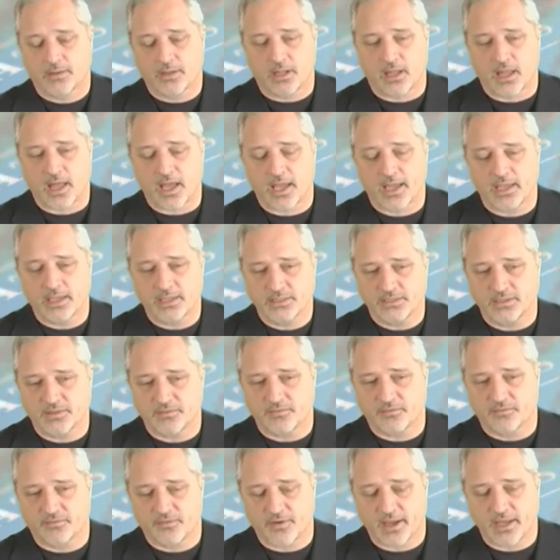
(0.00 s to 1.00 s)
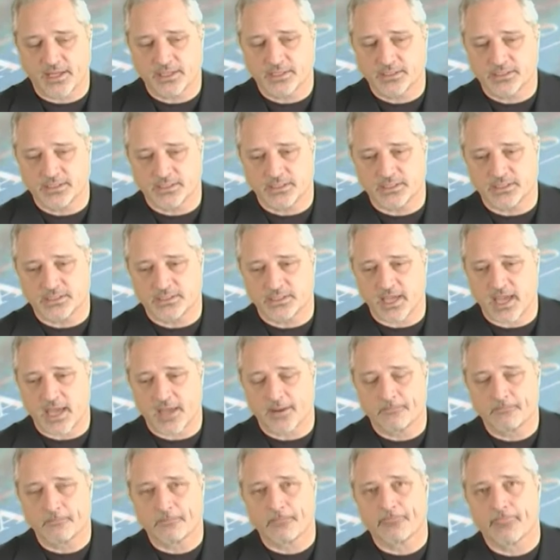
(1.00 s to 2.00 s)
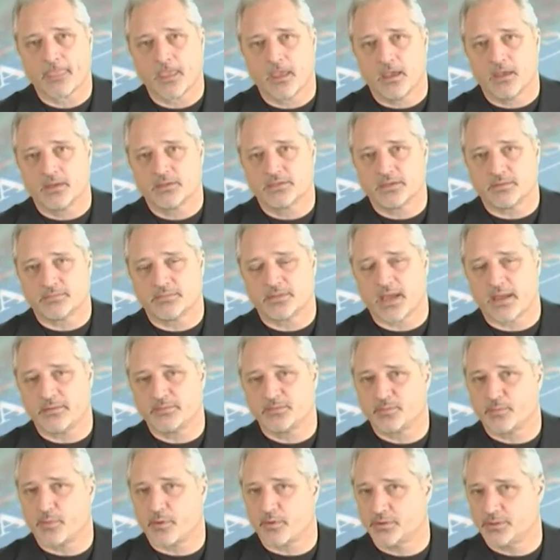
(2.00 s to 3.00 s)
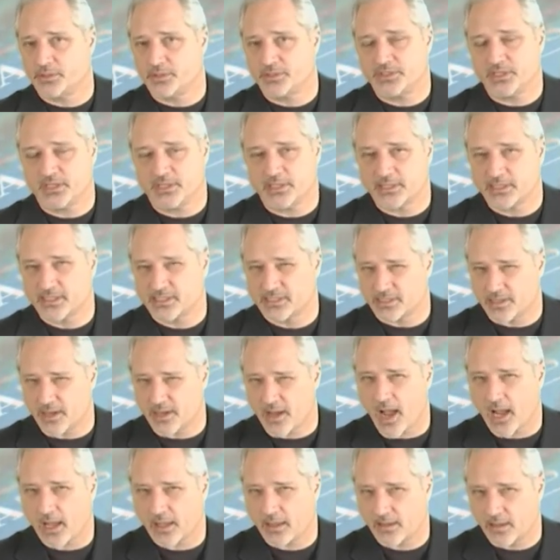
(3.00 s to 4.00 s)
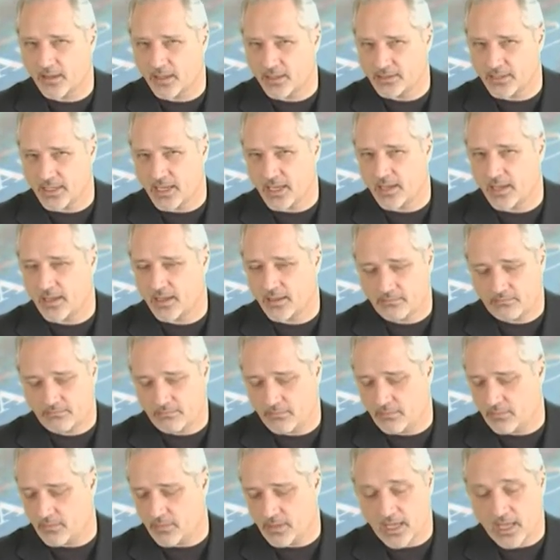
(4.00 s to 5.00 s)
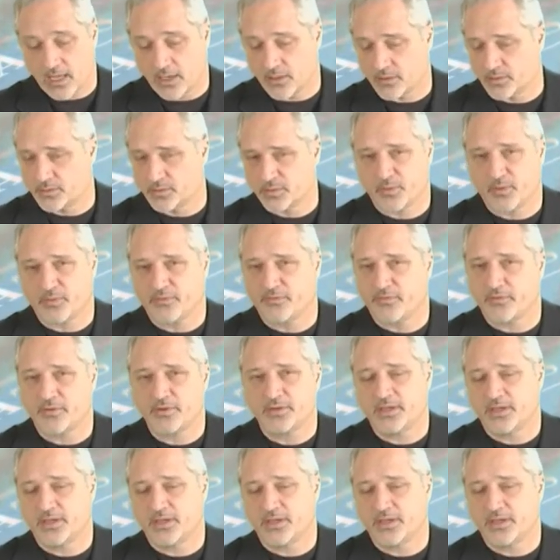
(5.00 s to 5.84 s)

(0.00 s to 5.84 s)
clients and friends, is that sometimes purchasing a stock that's eligible for